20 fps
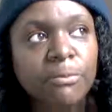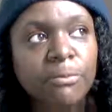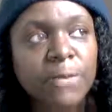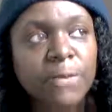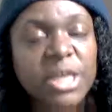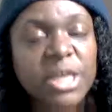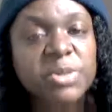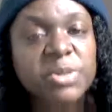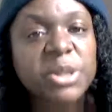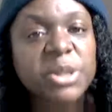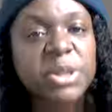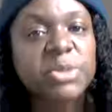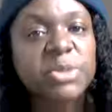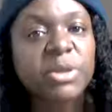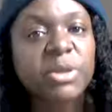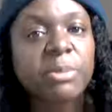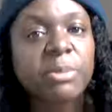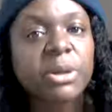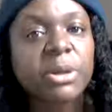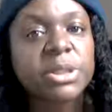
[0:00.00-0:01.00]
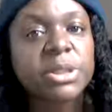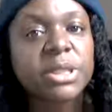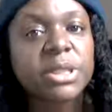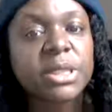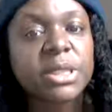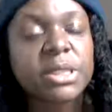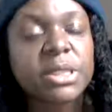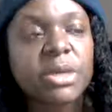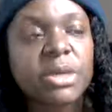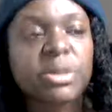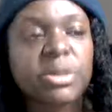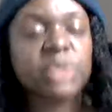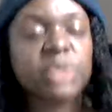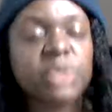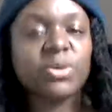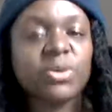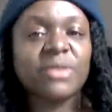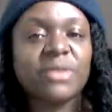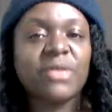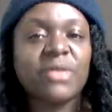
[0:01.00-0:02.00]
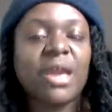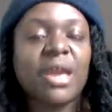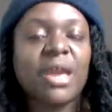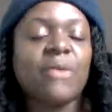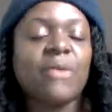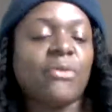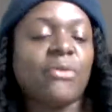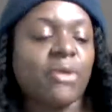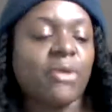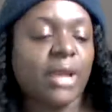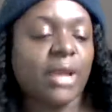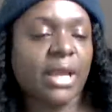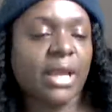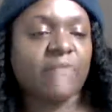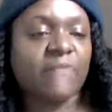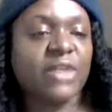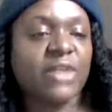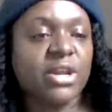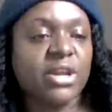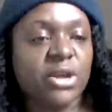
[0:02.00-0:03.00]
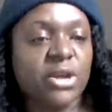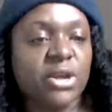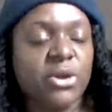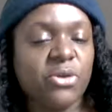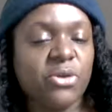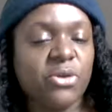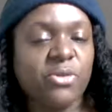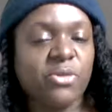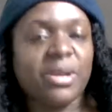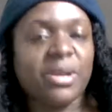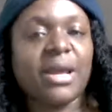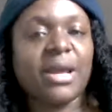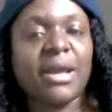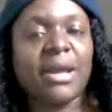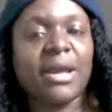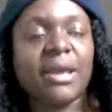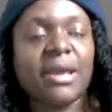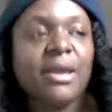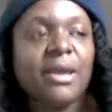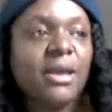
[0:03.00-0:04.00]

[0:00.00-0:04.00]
especially when the person doesn't know me. It's one thing where like if I know you, you'd be like,